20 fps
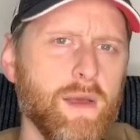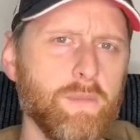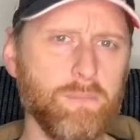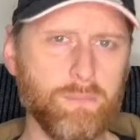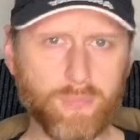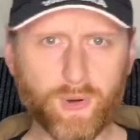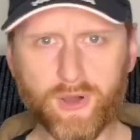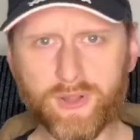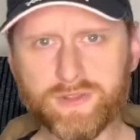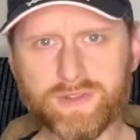
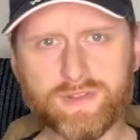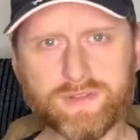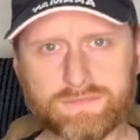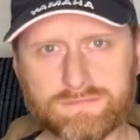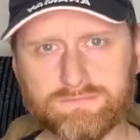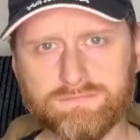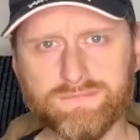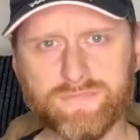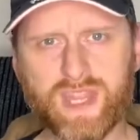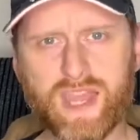But
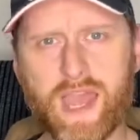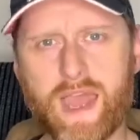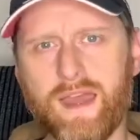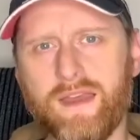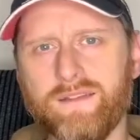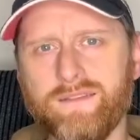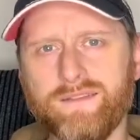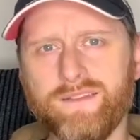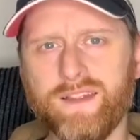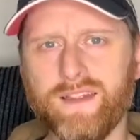yeah,
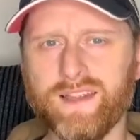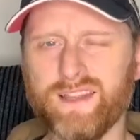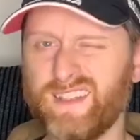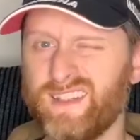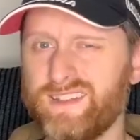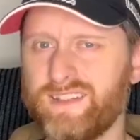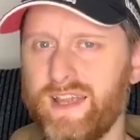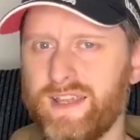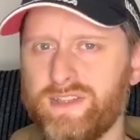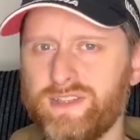
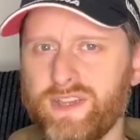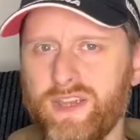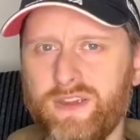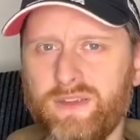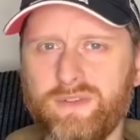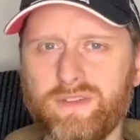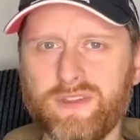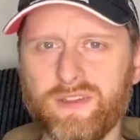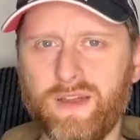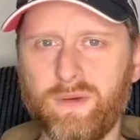stay
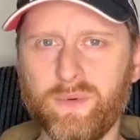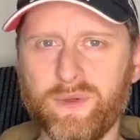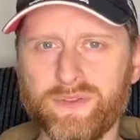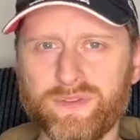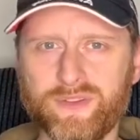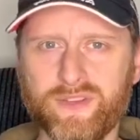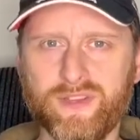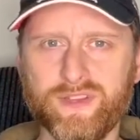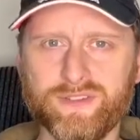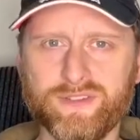tuned and we'll
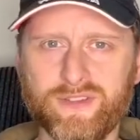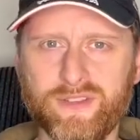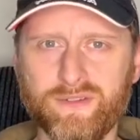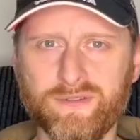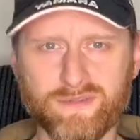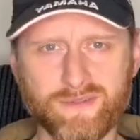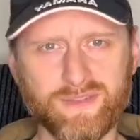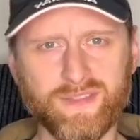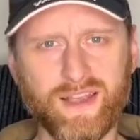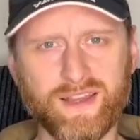see you
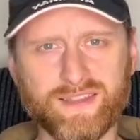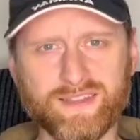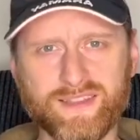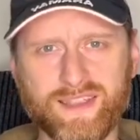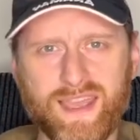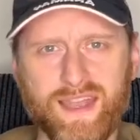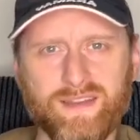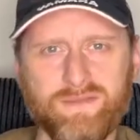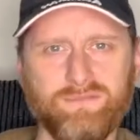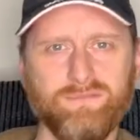soon. Thanks
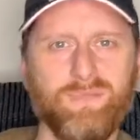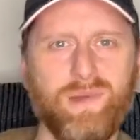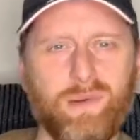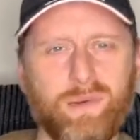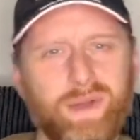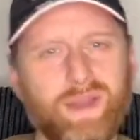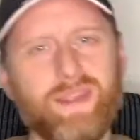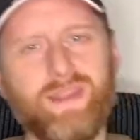again. Bye bye.